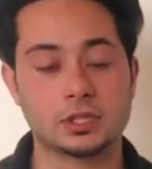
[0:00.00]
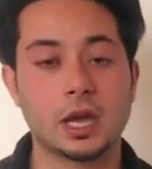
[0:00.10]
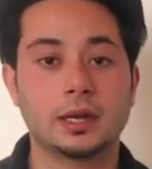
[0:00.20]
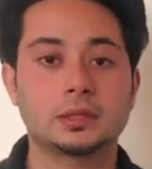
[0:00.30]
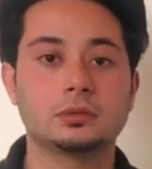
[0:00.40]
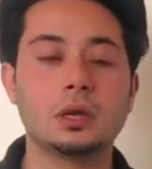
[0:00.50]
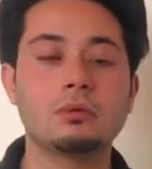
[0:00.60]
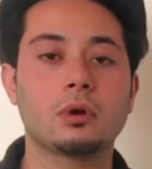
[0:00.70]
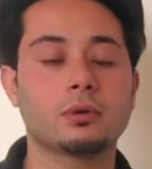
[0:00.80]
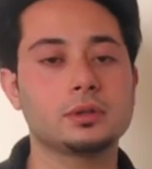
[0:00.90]
that today we're
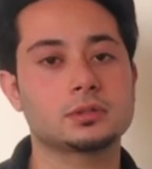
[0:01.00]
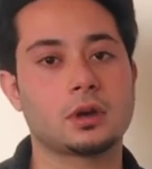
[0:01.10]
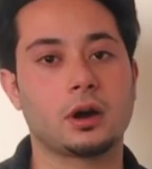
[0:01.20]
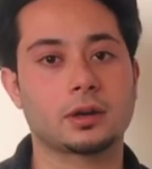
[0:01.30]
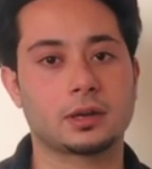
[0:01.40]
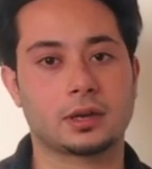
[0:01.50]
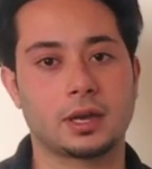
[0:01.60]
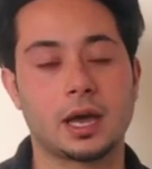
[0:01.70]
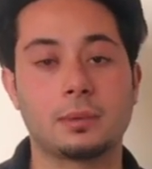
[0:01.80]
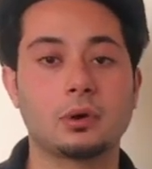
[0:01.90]
going to talk
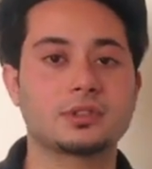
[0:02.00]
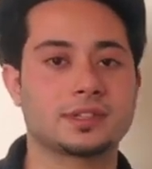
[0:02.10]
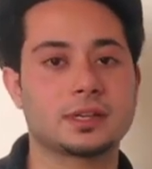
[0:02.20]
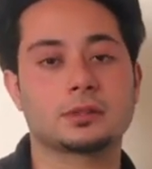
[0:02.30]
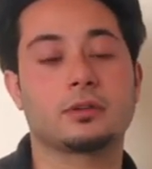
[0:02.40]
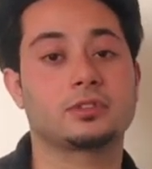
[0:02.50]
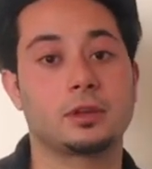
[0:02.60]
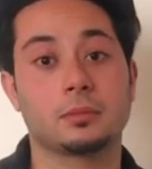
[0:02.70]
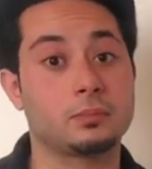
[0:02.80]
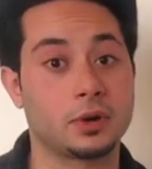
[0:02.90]
about 6 of them
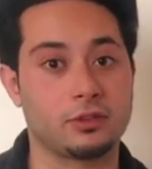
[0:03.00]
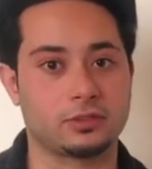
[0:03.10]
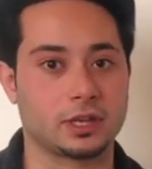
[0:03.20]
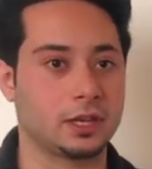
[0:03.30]
briefly.